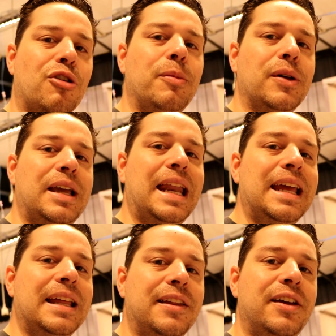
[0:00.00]
trouble
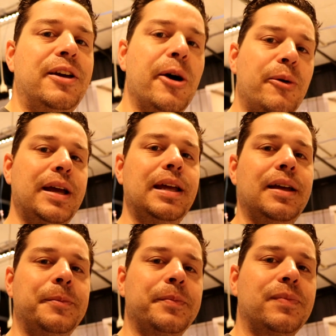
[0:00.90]
getting it
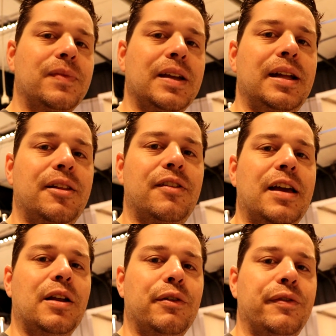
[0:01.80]
going
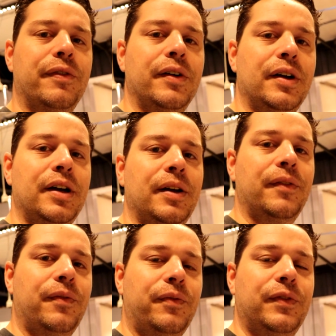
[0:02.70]
instead of
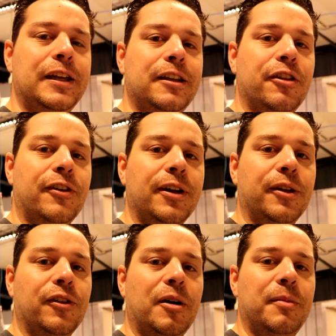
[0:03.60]
that the
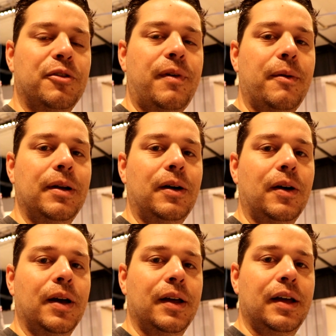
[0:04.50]
cycle time is very long.
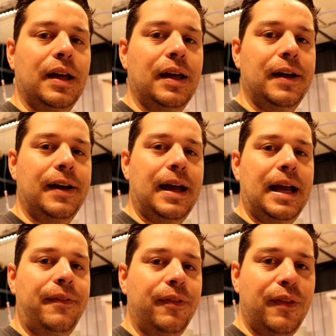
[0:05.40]
Uh,
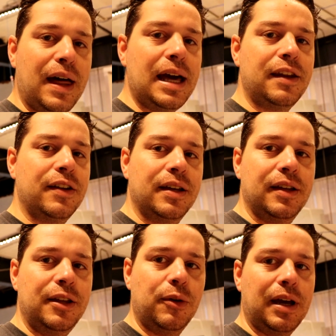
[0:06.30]
and that
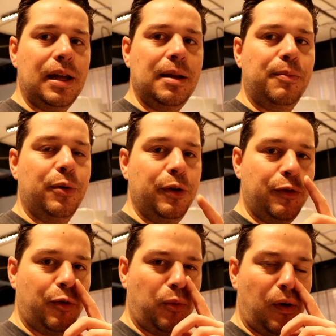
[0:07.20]
you can
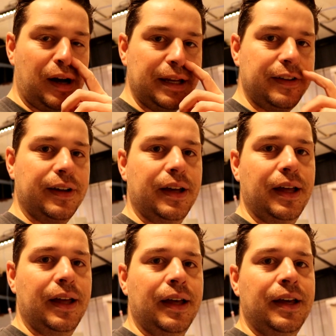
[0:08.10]
improve quite
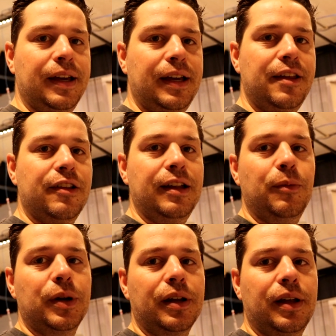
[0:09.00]
easily
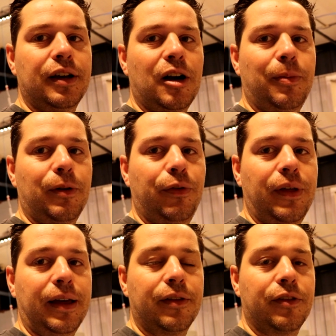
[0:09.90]
with a couple of
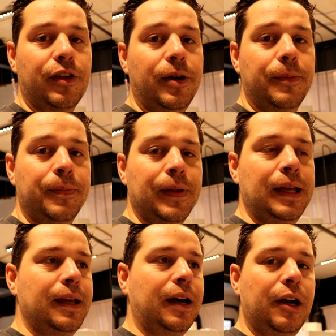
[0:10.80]
things. So
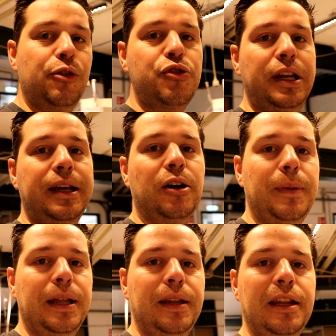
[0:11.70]
I usually come
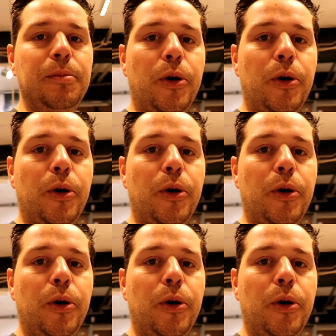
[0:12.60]
in in the